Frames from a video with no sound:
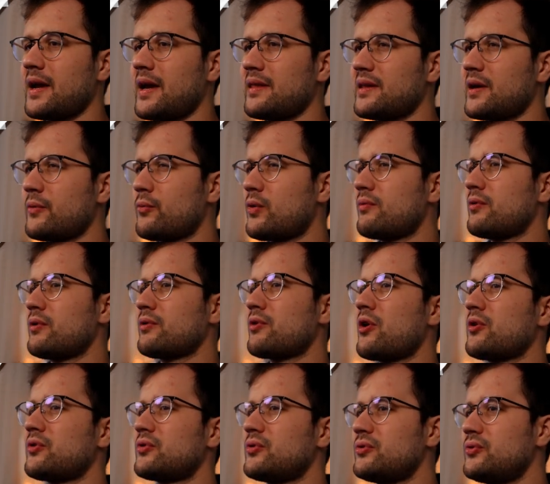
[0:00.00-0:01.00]
And then what we're
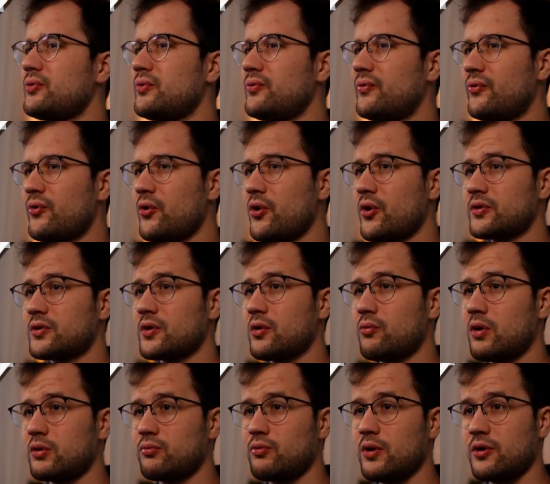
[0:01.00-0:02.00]
going to do first or
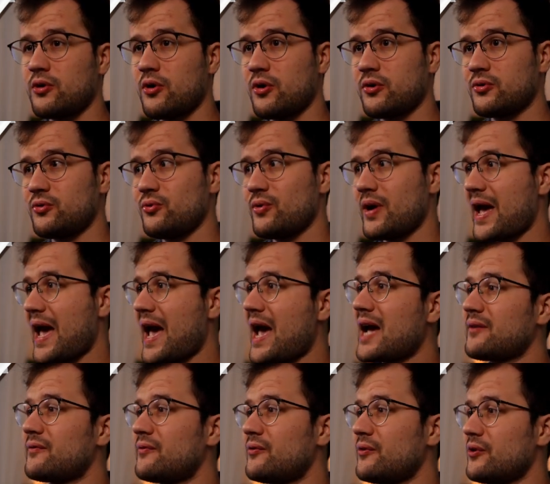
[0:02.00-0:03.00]
what we're going to
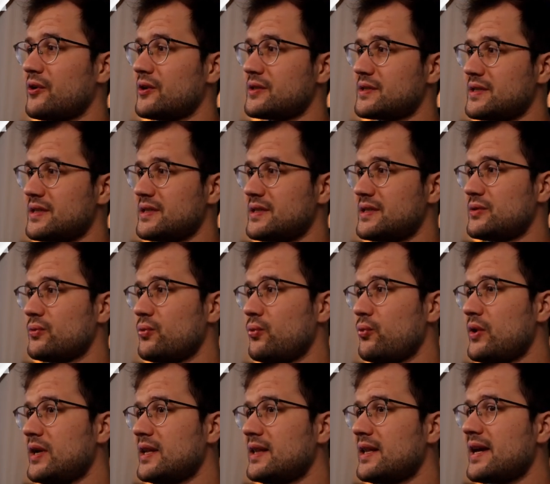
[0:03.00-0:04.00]
add first is
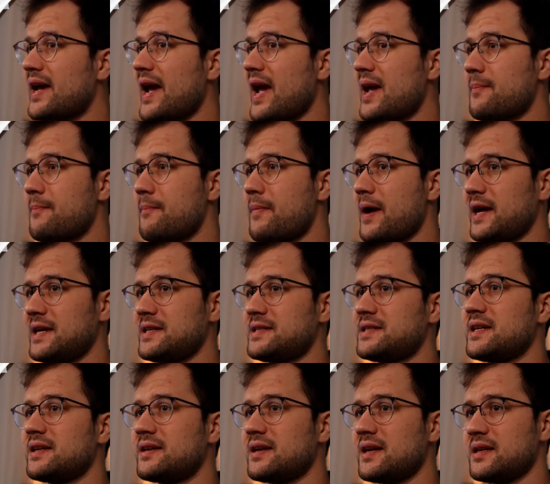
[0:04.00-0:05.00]
really a
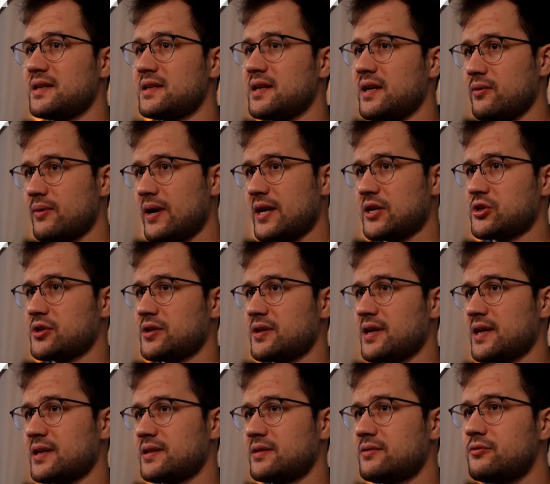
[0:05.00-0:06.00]
basic integration
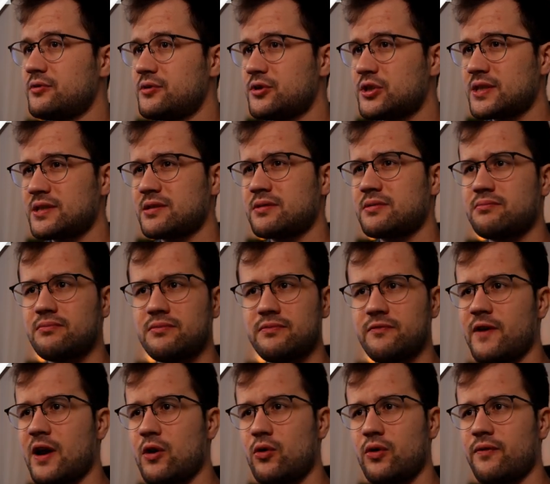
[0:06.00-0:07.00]
test to just
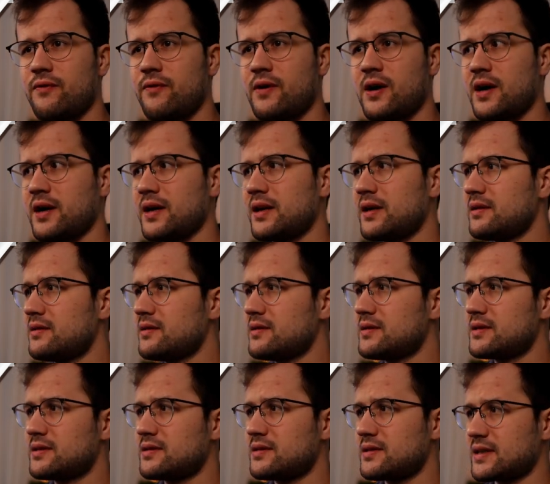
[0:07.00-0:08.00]
verify
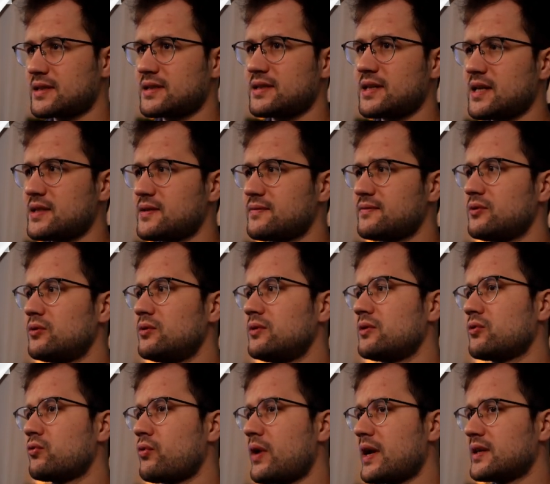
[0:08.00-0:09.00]
the successful
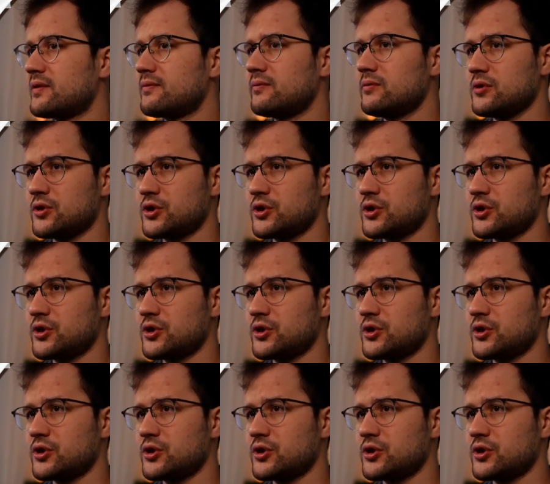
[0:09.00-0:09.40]
graceful